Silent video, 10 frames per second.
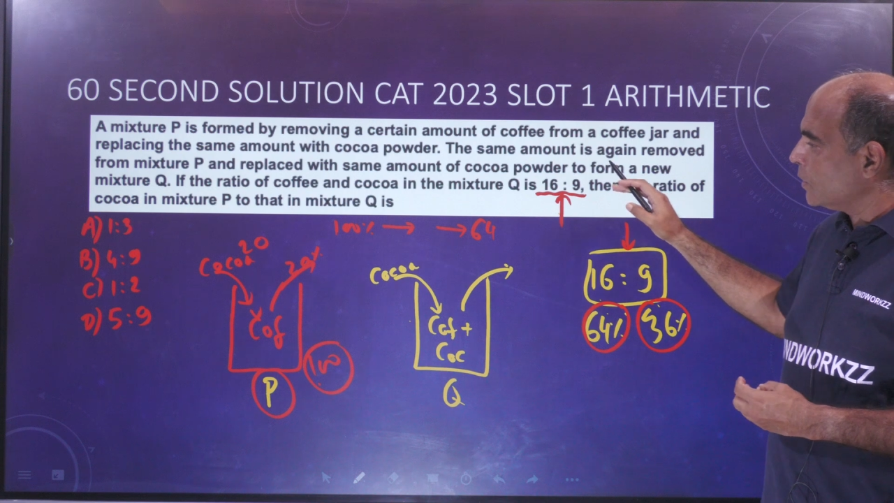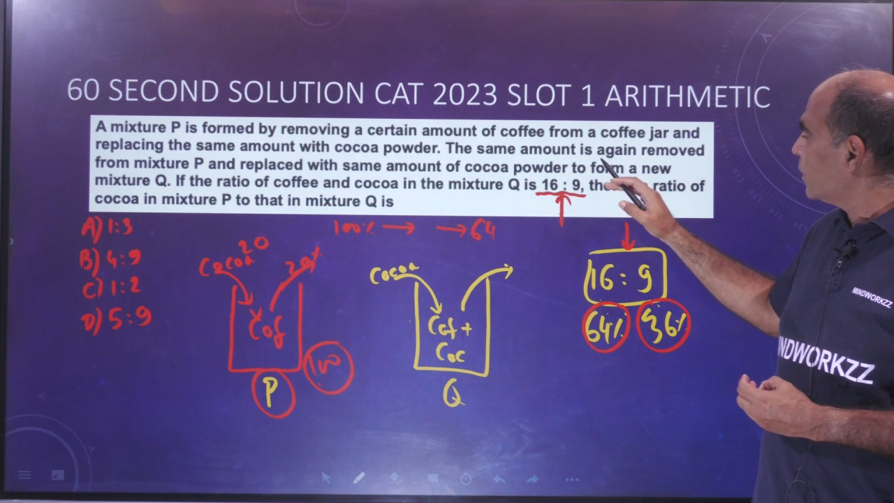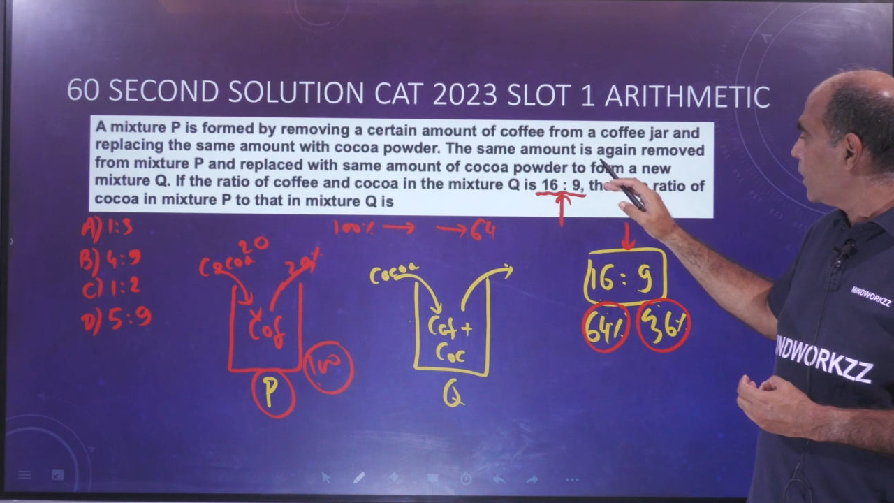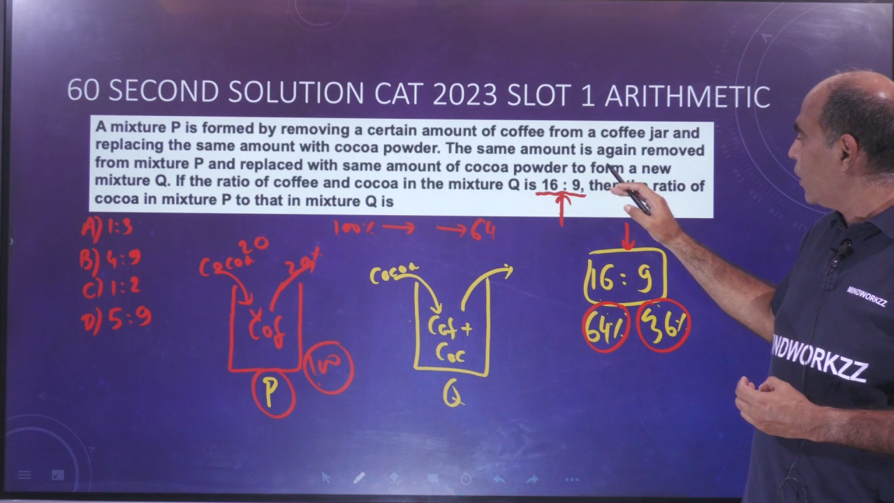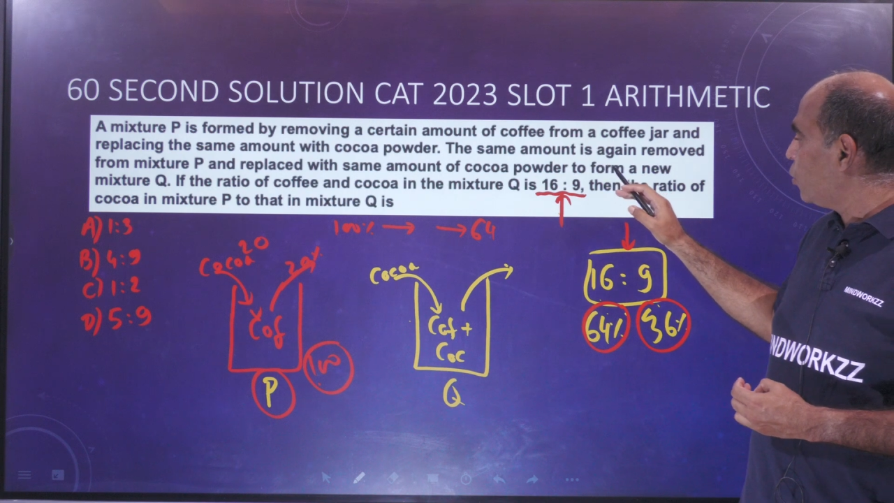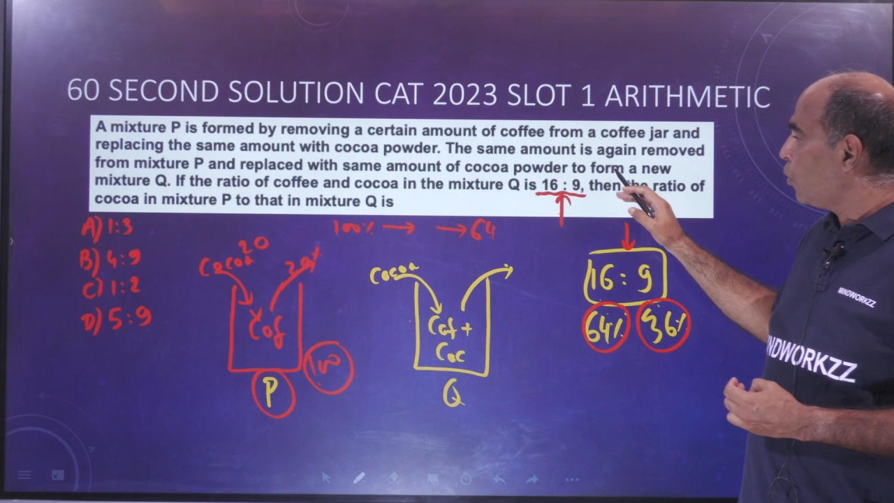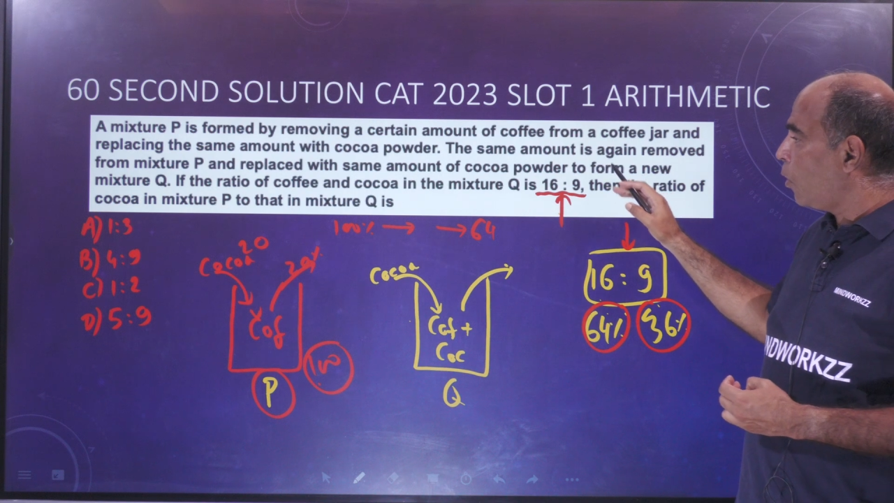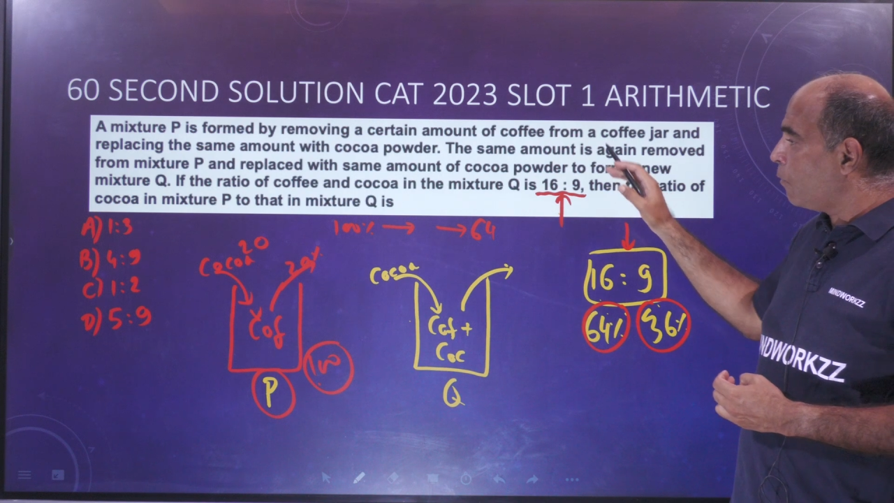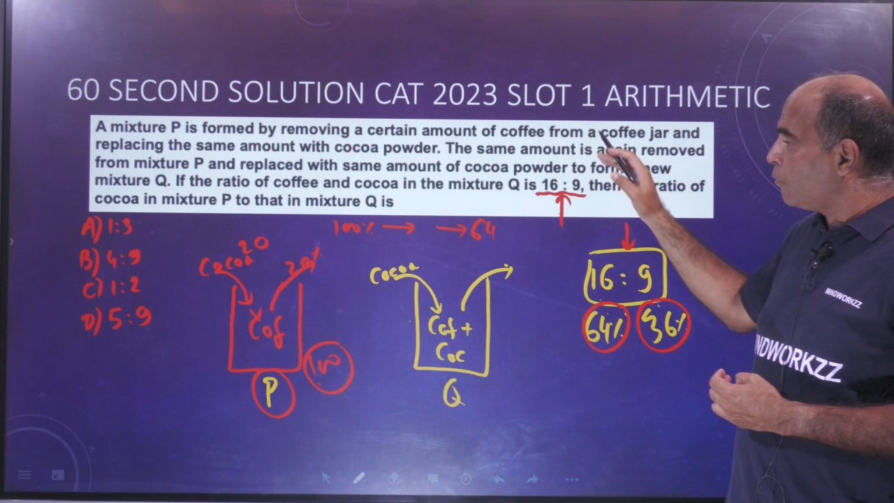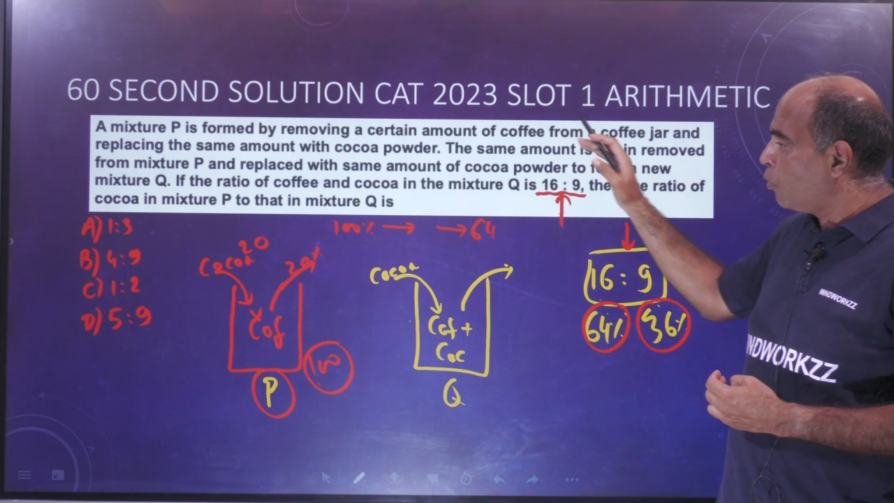is
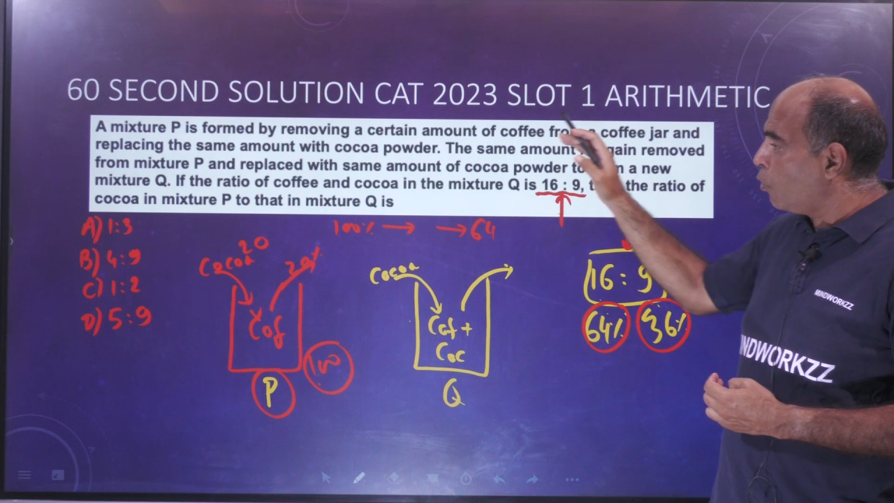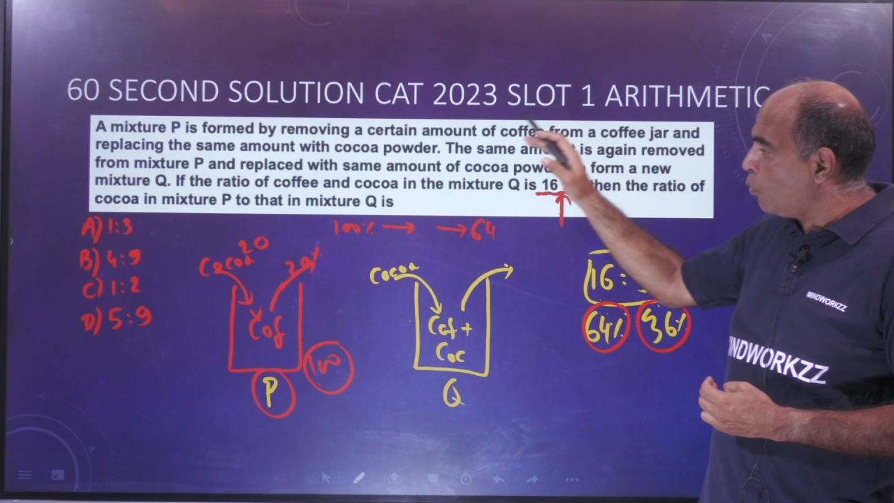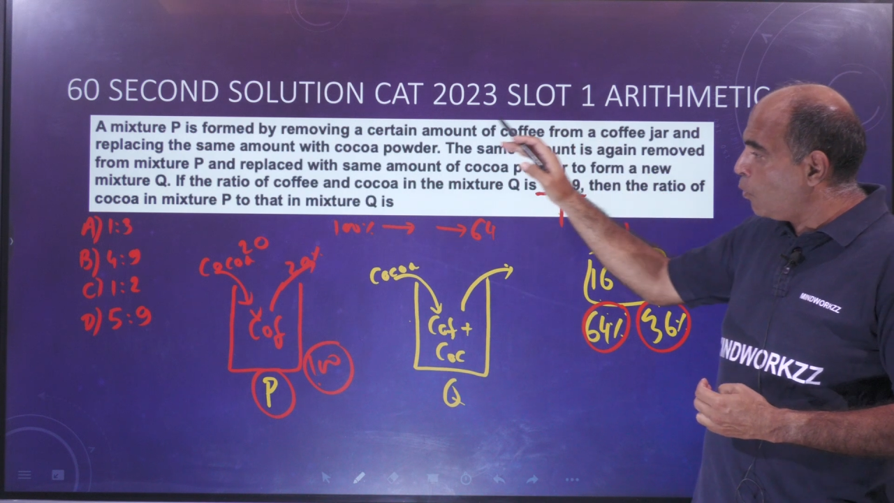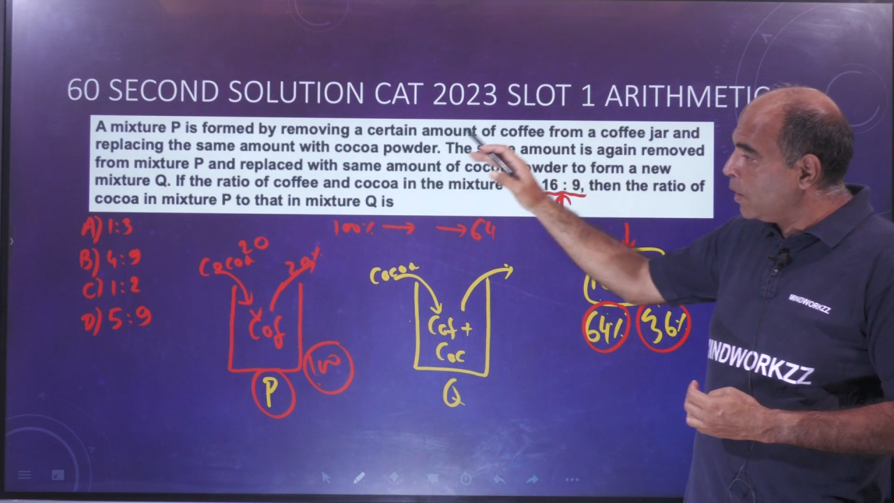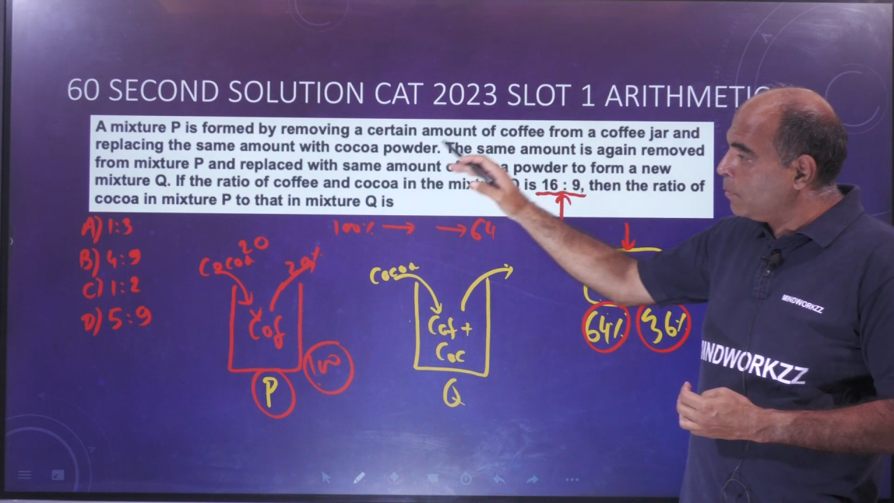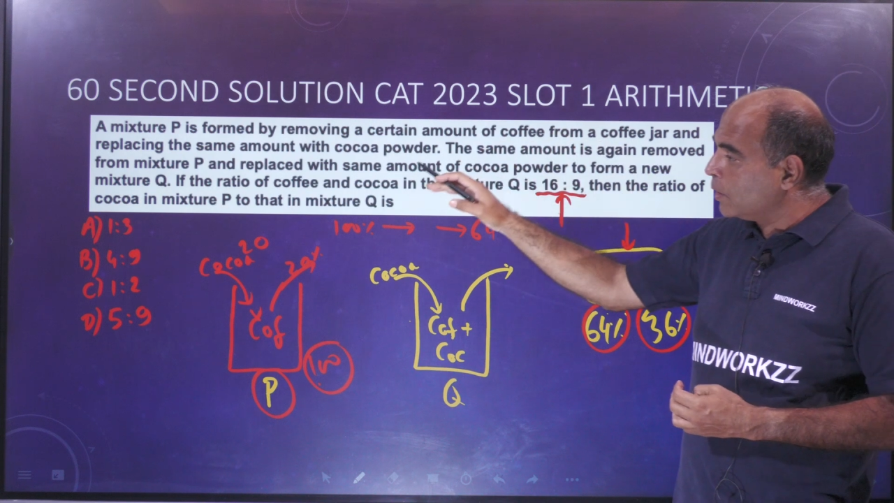ratio of cocoa and